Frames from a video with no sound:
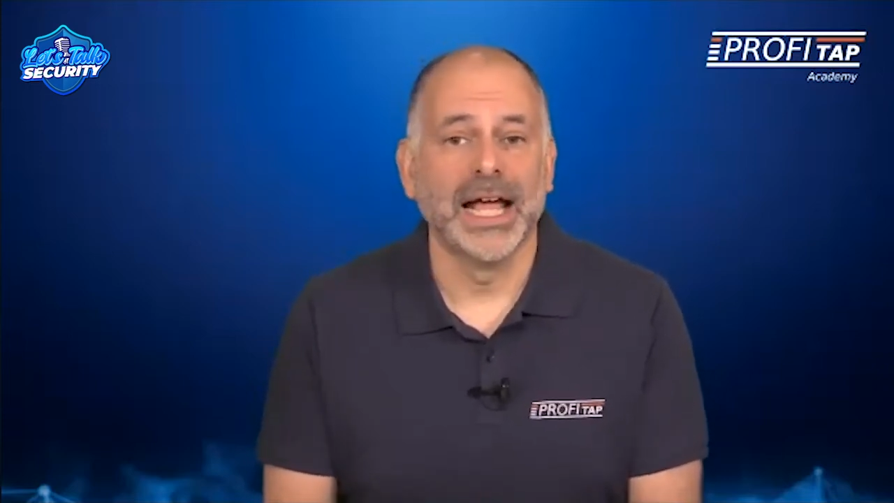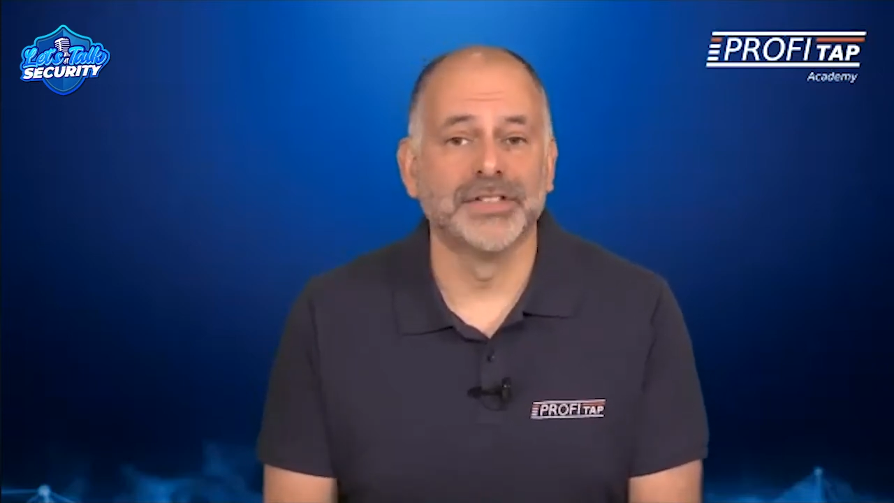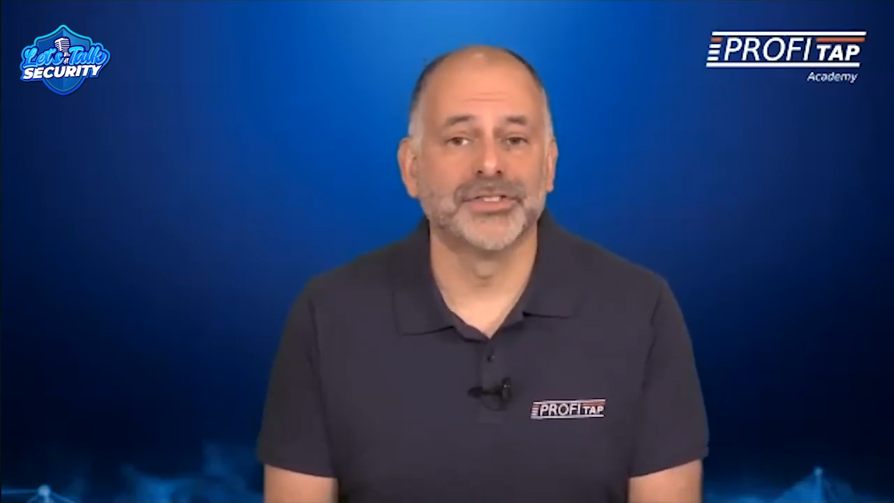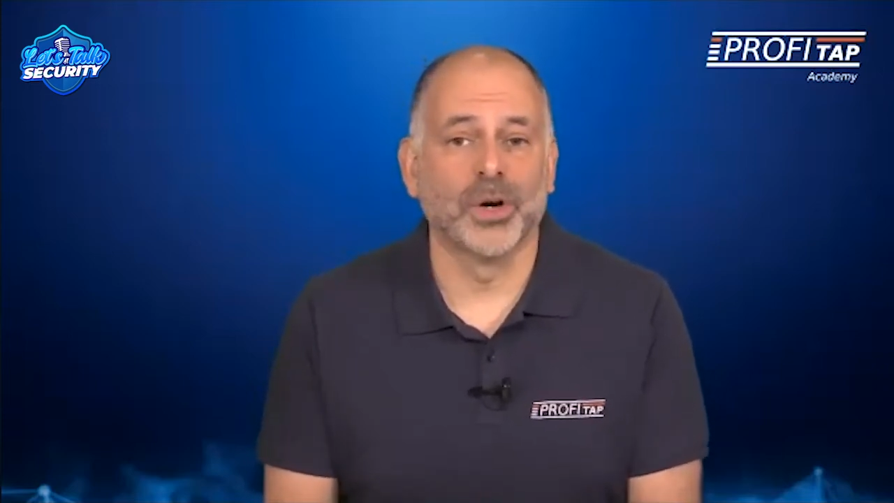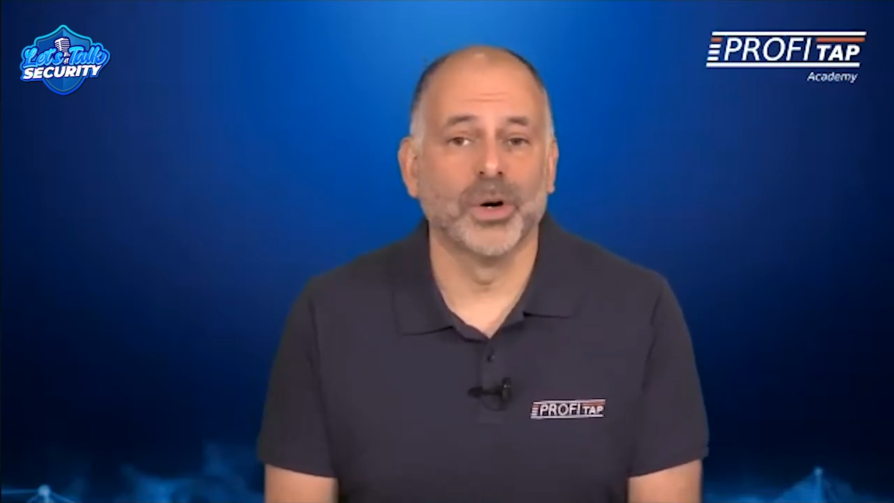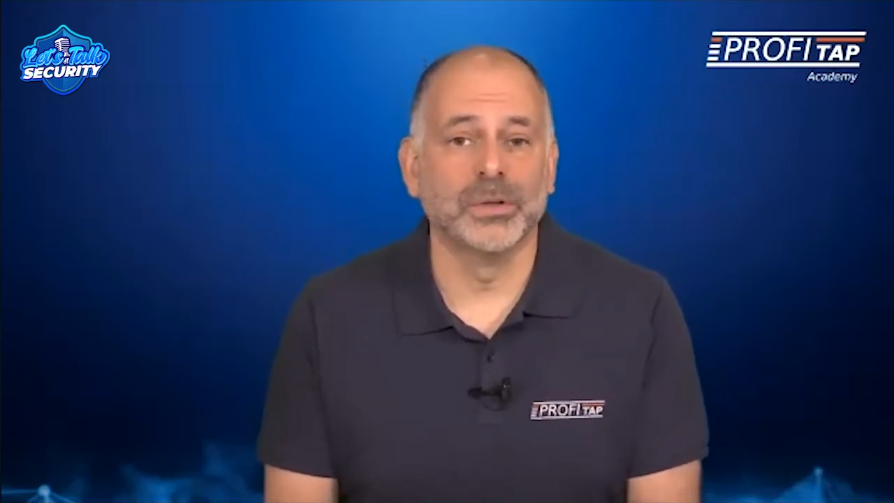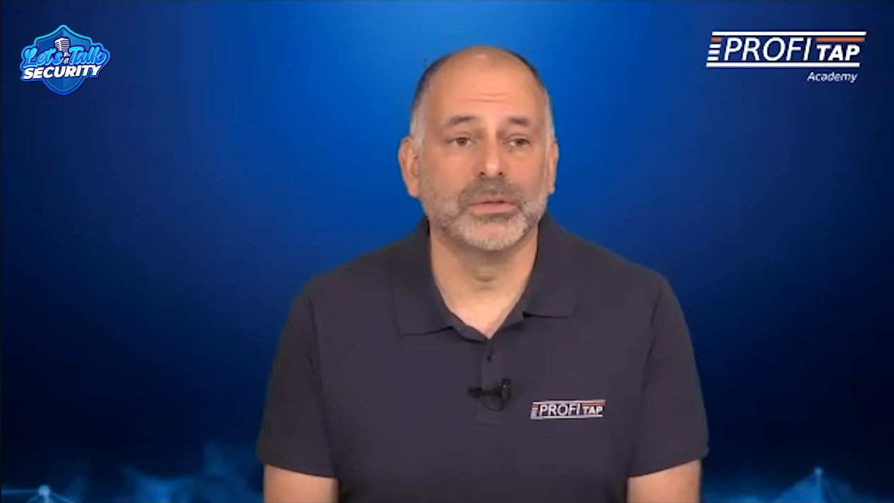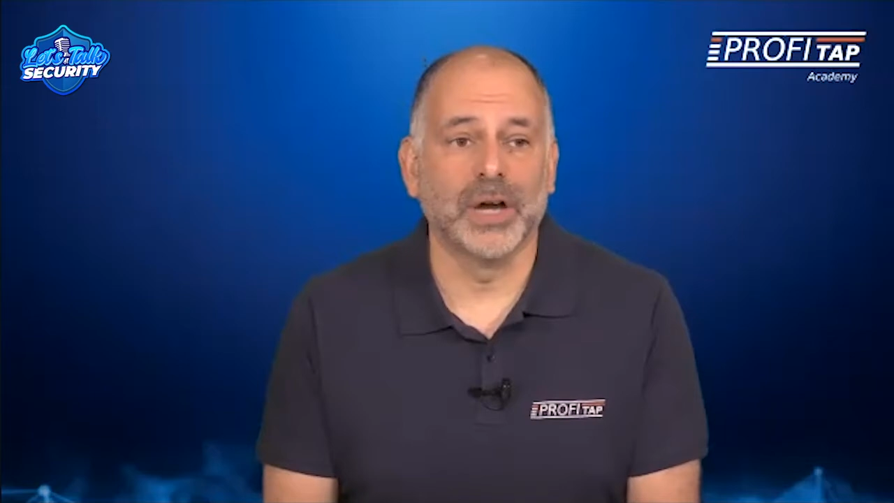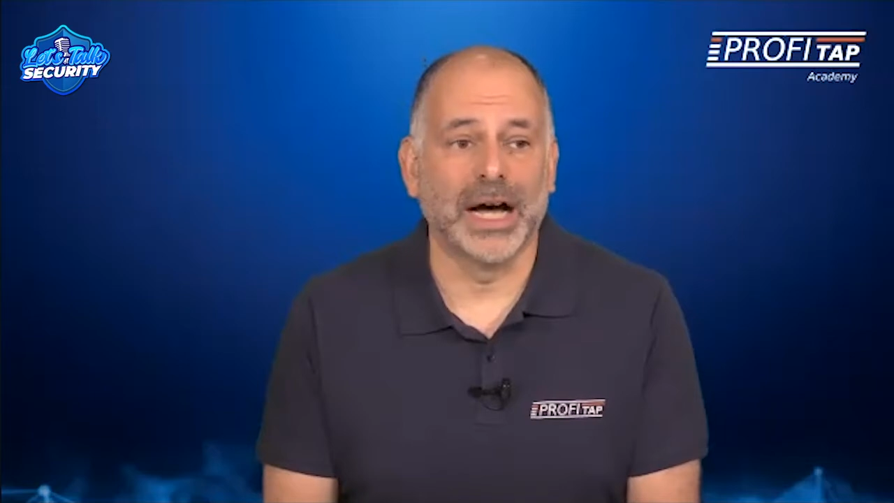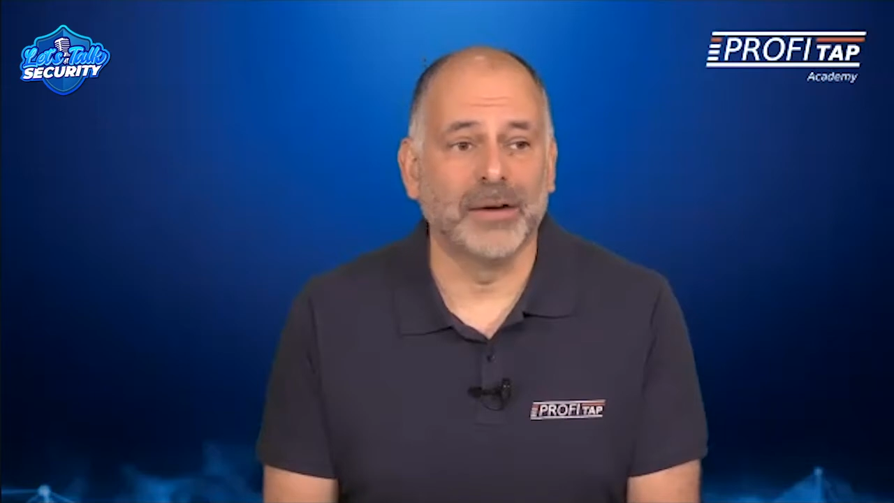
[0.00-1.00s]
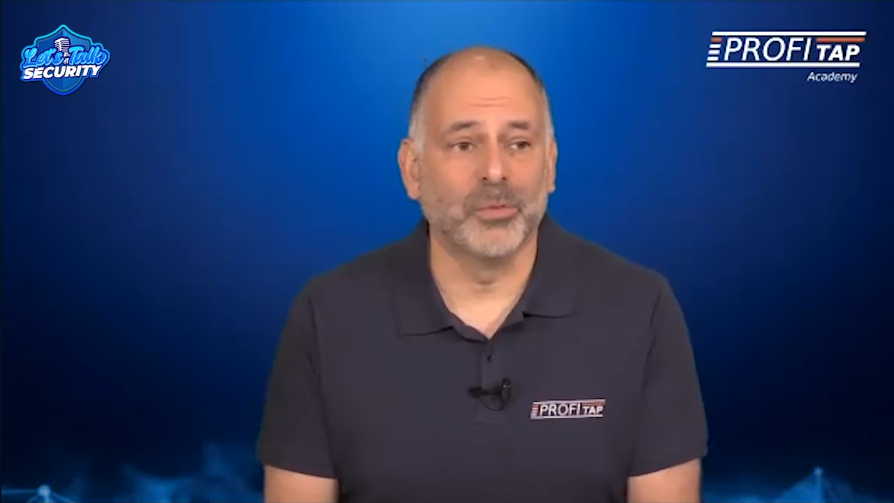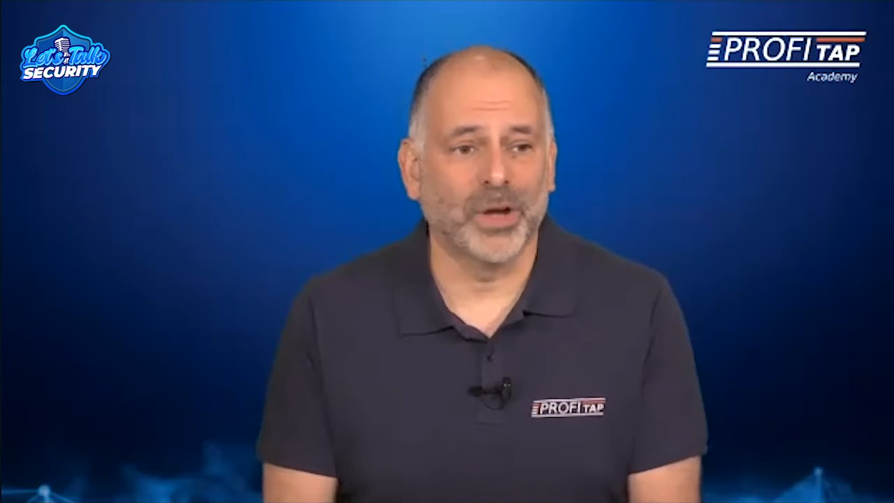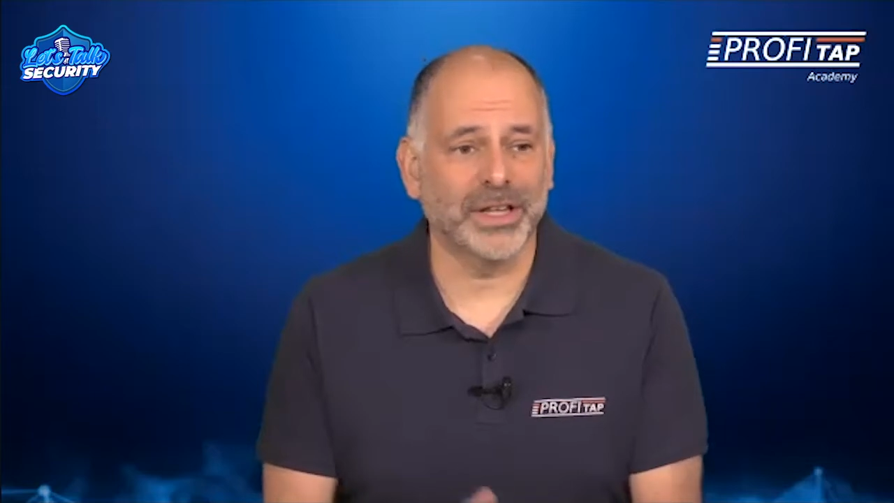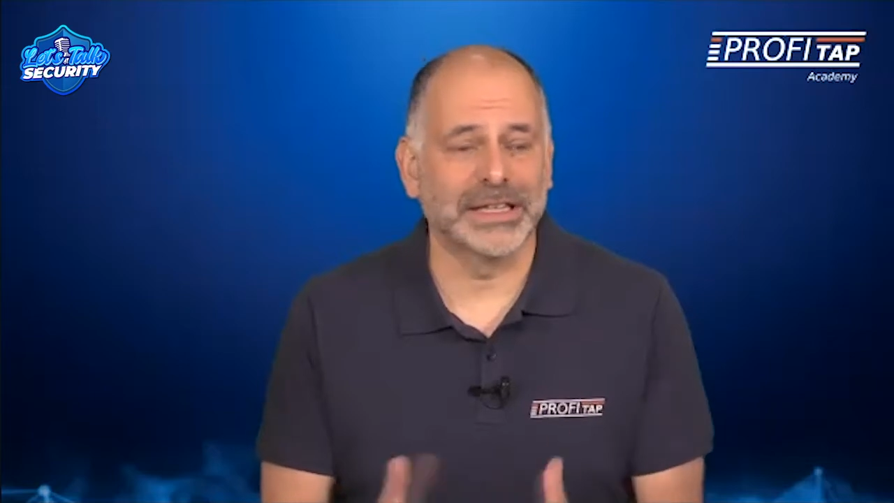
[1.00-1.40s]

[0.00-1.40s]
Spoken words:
And so one of